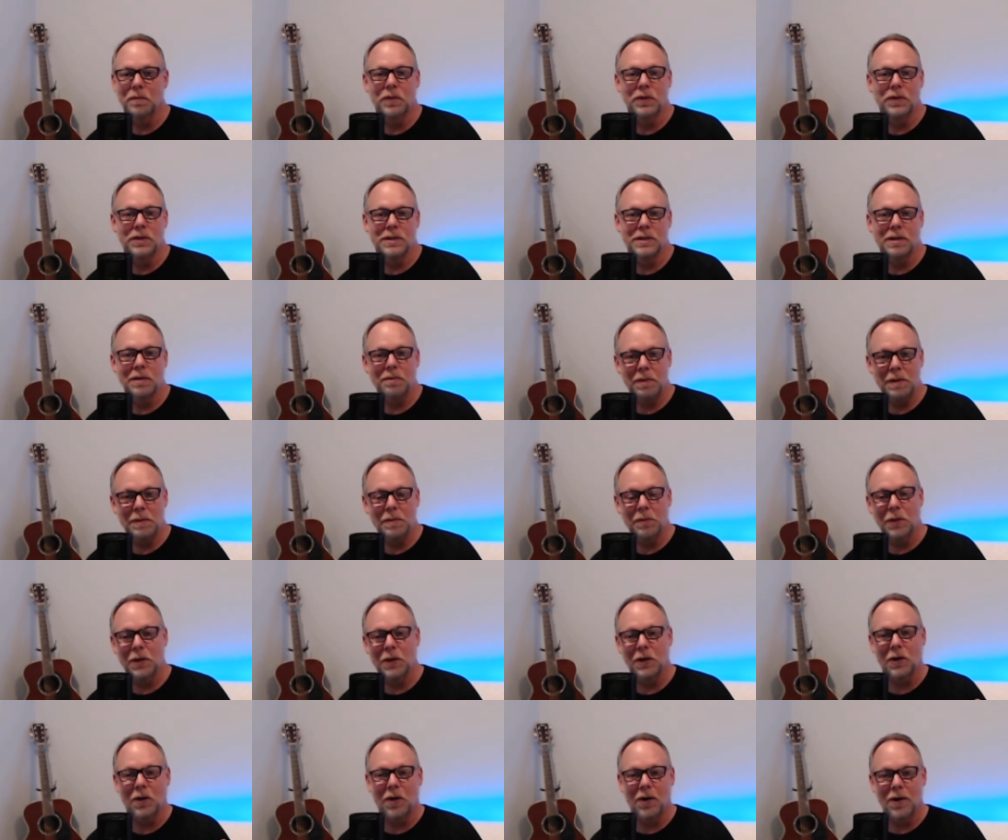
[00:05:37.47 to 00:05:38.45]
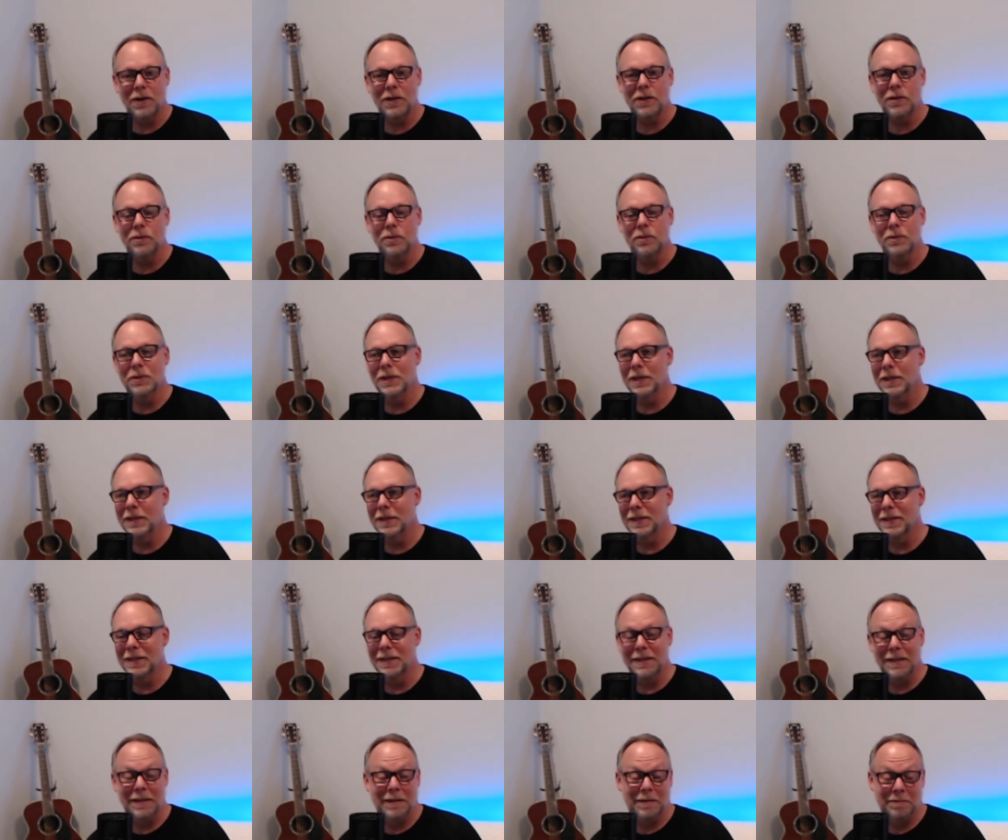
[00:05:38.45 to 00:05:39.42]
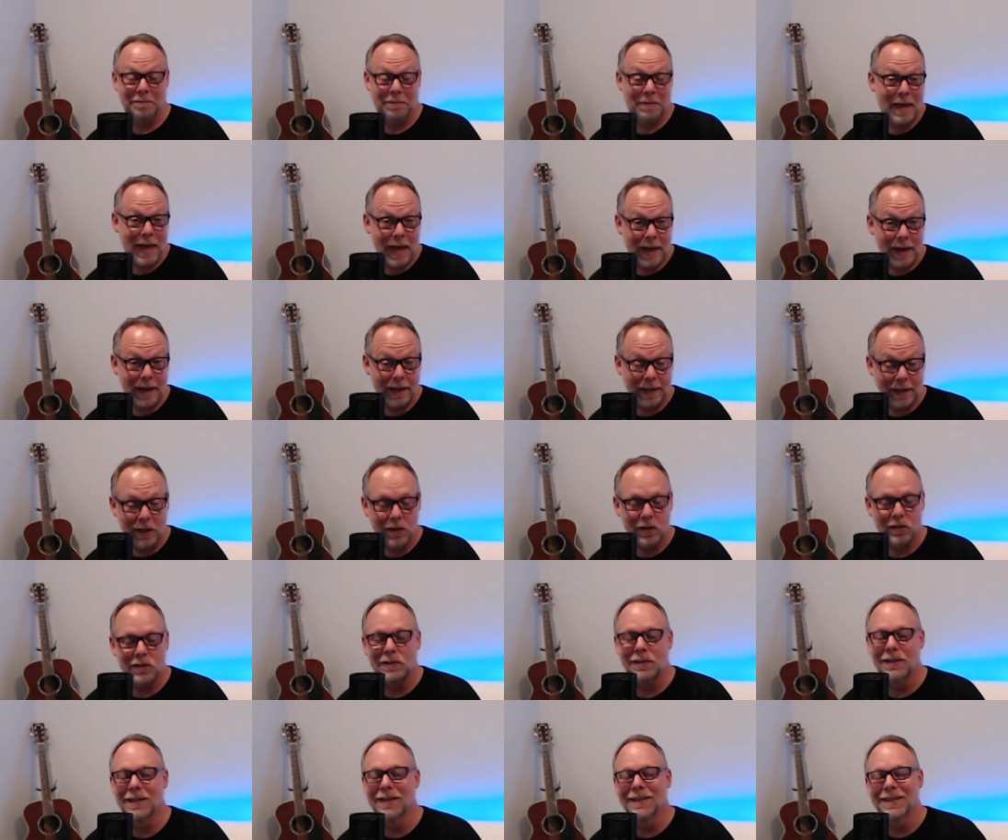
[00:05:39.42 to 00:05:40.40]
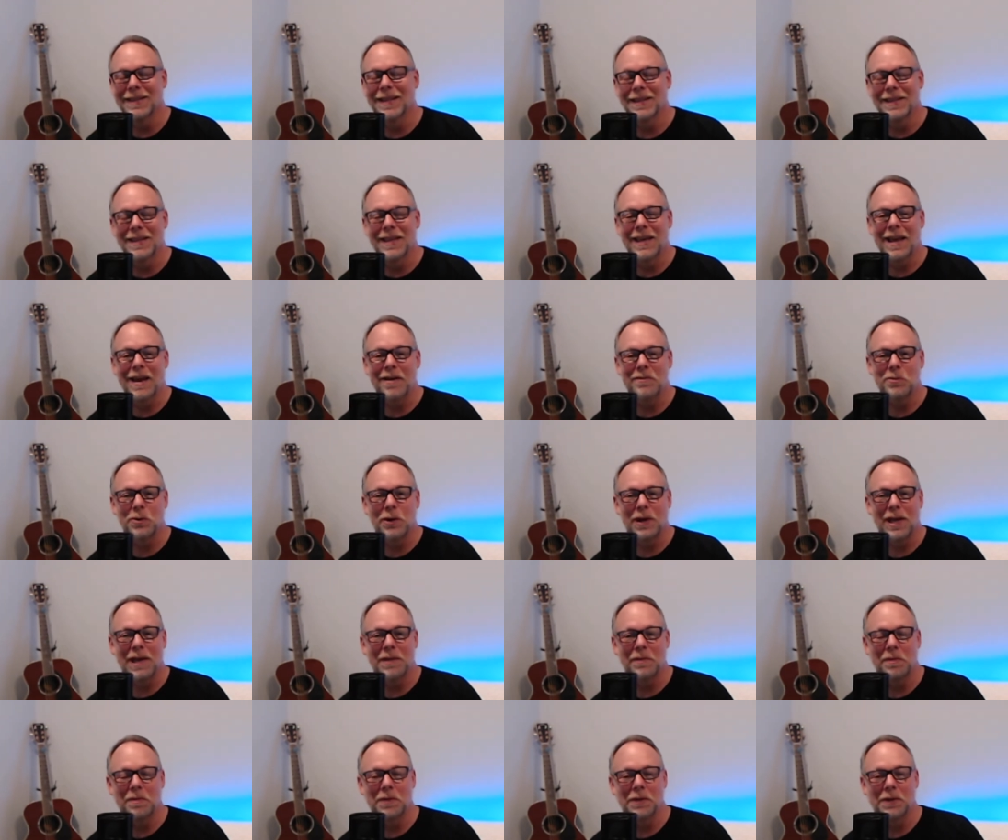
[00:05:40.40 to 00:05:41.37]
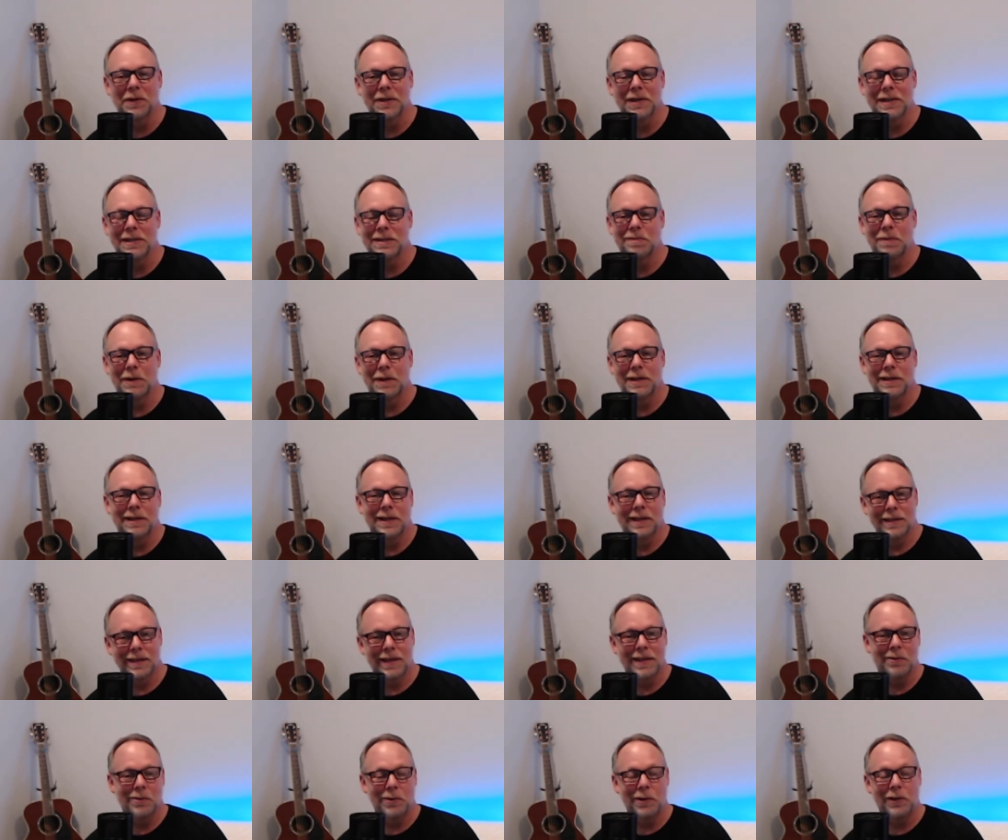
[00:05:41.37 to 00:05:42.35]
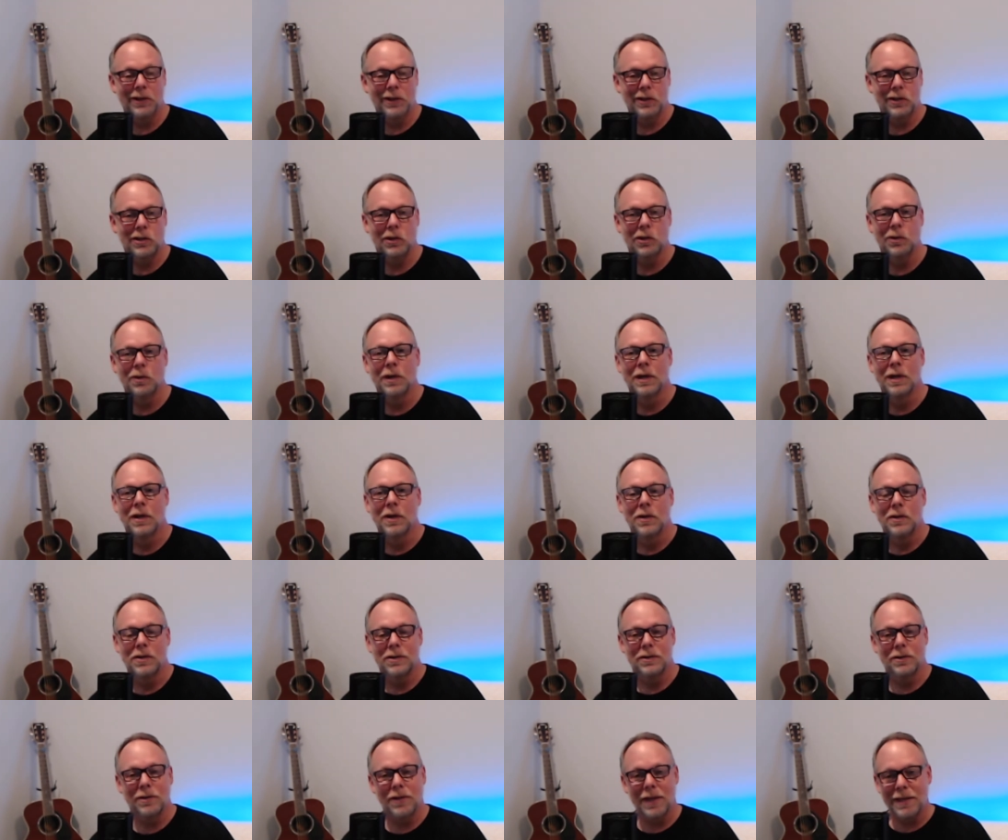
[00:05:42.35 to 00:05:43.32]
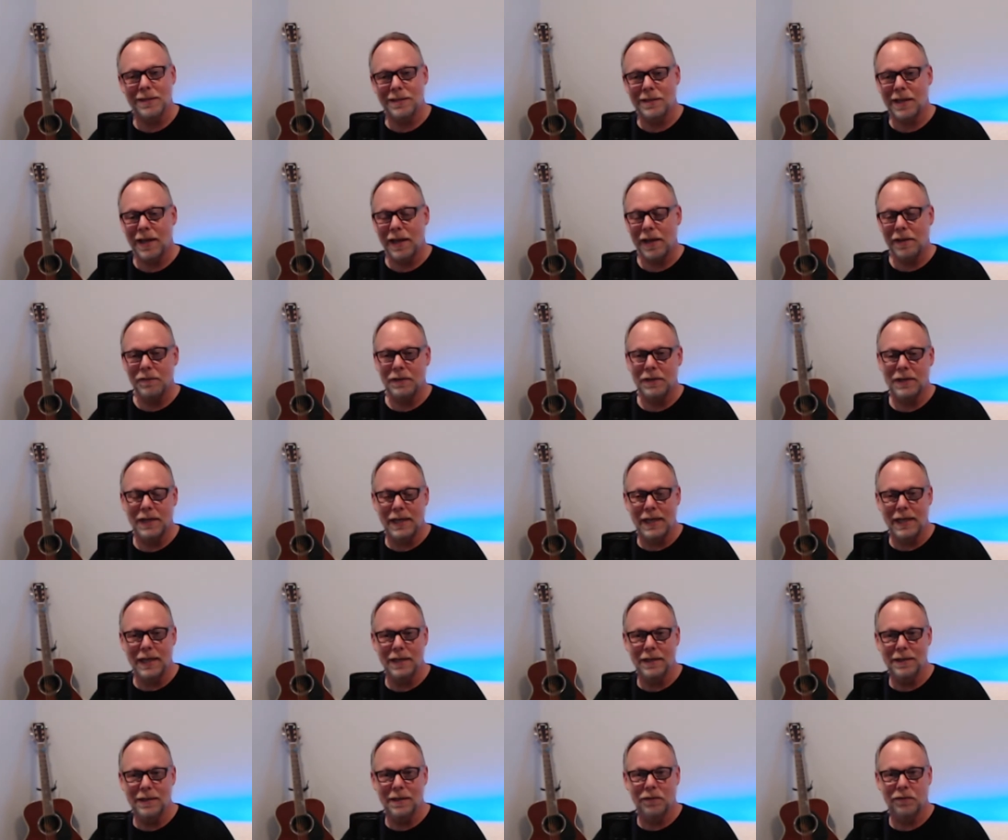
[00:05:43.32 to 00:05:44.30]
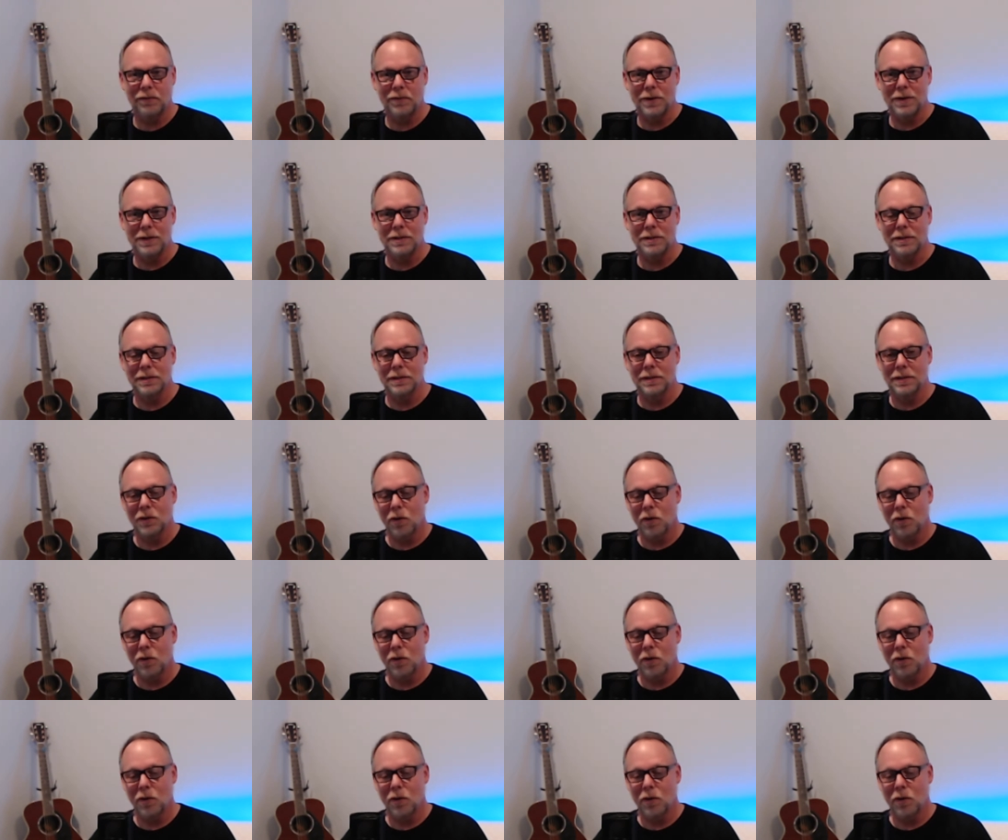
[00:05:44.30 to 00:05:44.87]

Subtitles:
Some people could argue that I guess that they have more capabilities, but they really do. So that's kind of a key difference.